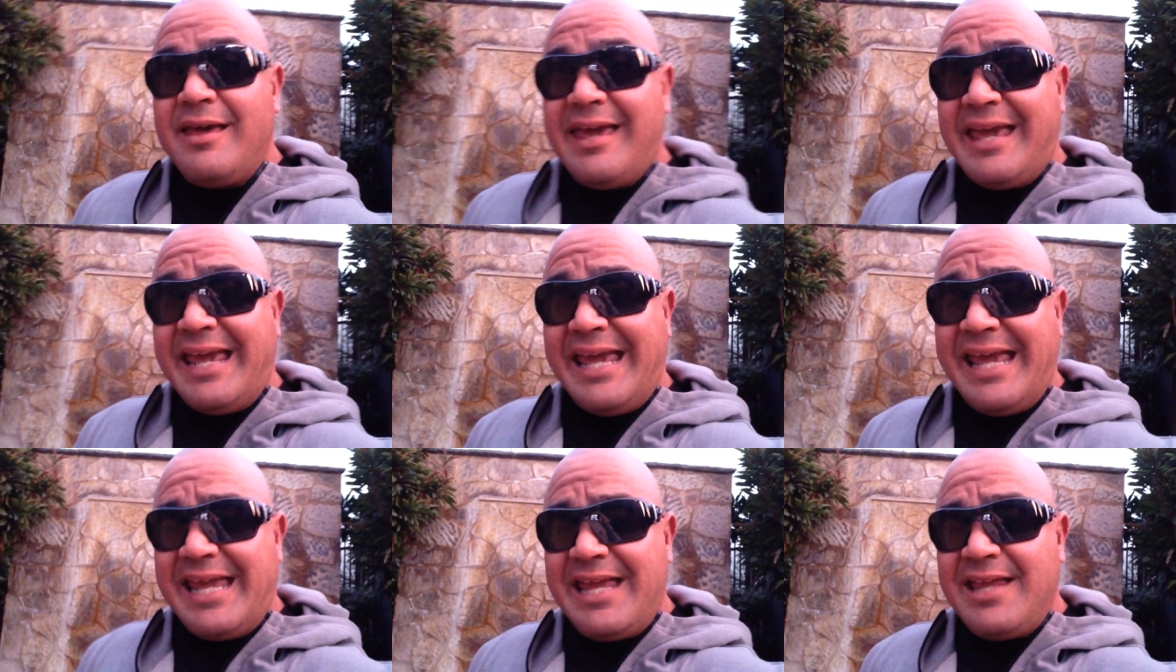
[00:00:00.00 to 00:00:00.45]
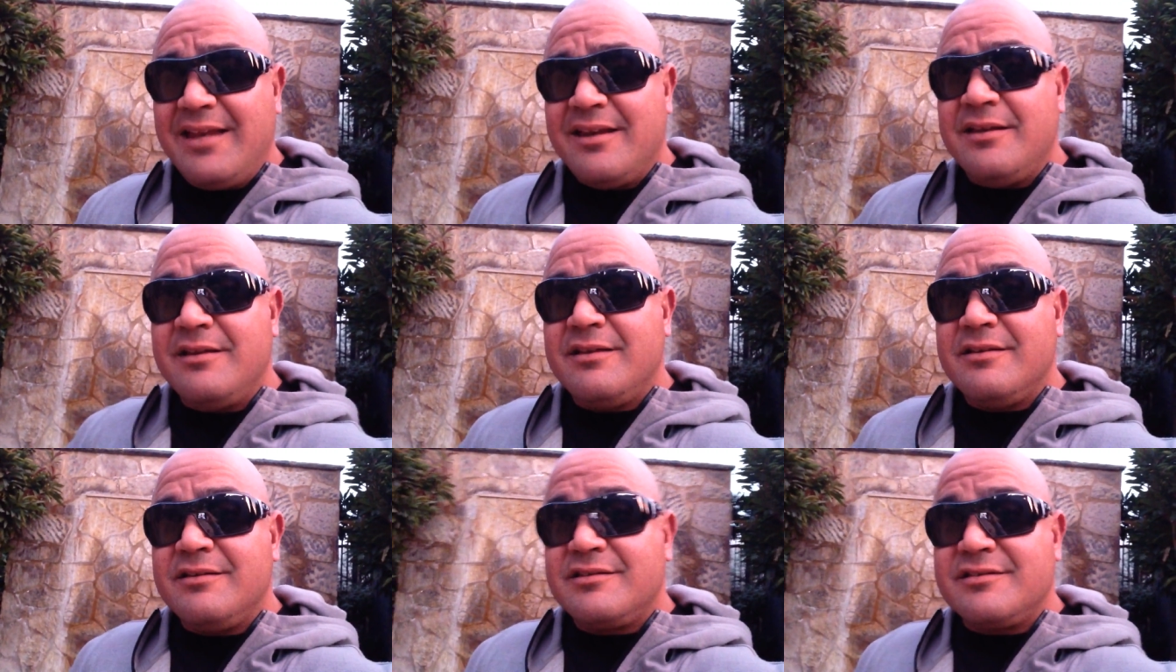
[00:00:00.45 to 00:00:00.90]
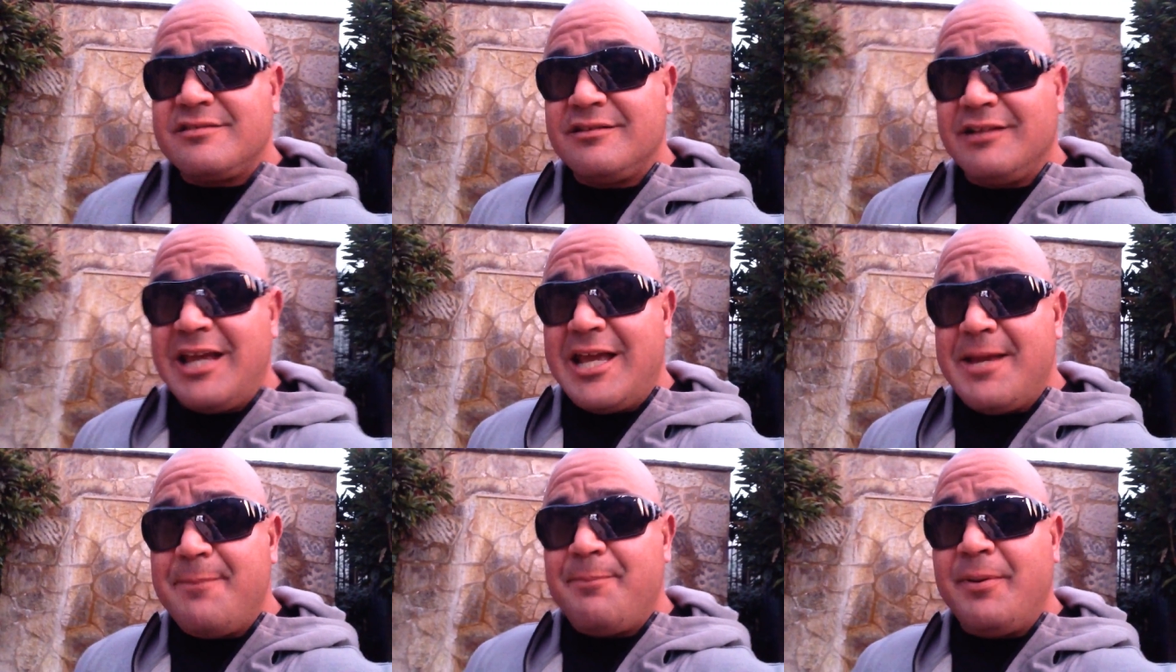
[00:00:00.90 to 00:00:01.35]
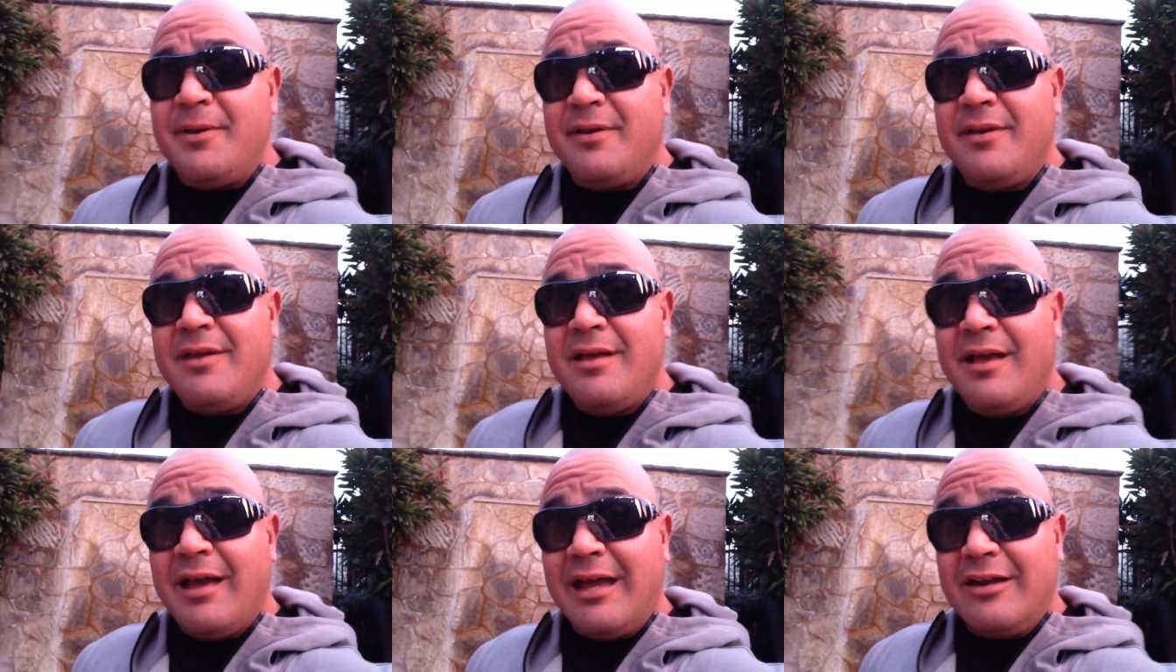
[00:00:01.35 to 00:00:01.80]
eat, sleep,
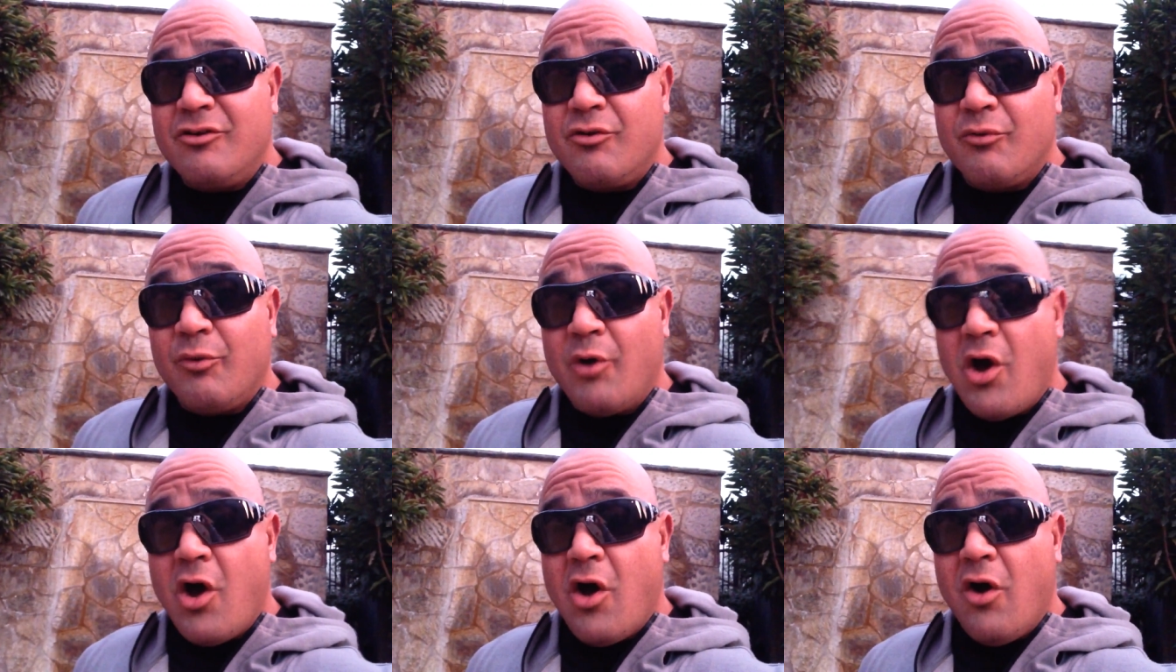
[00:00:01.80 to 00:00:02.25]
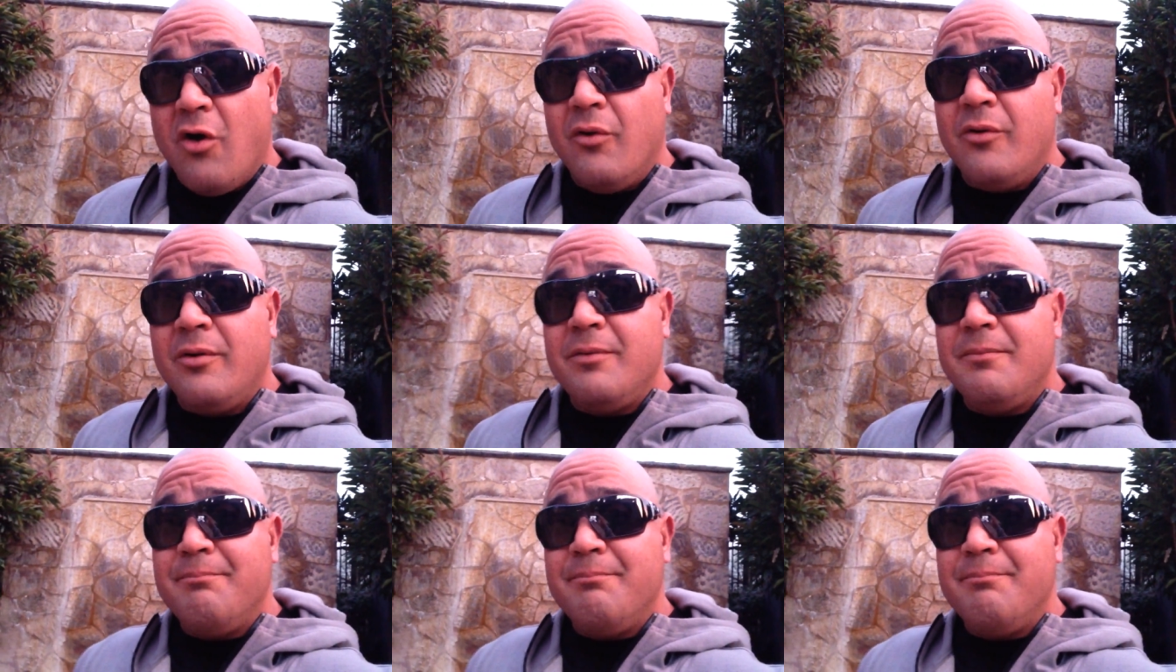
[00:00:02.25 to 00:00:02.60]
and grow.